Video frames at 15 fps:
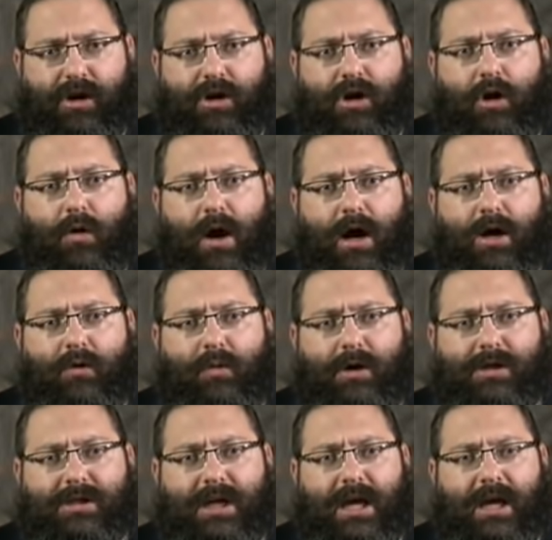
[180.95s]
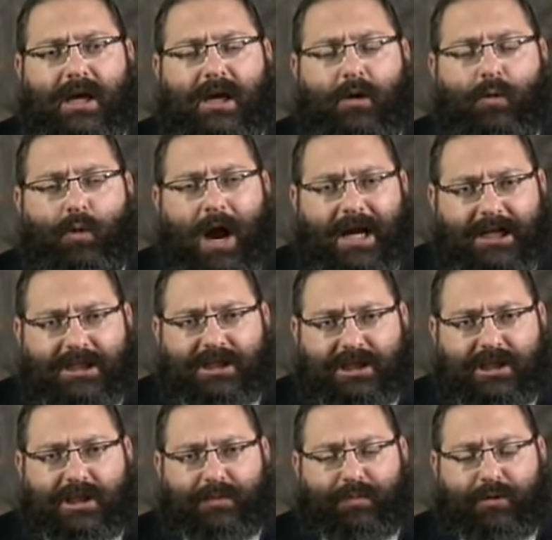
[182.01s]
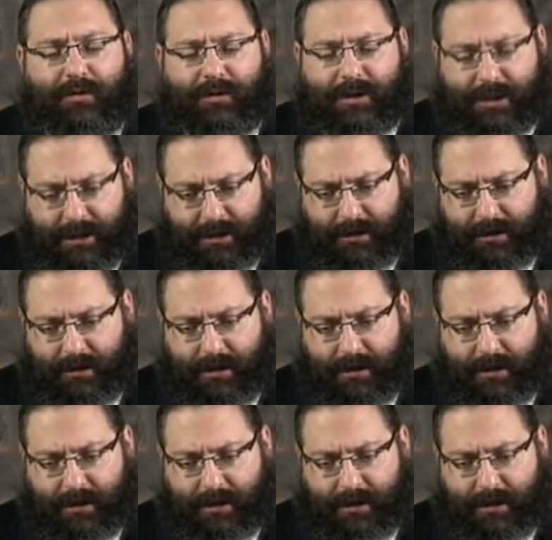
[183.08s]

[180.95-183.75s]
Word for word: Noah was a righteous person,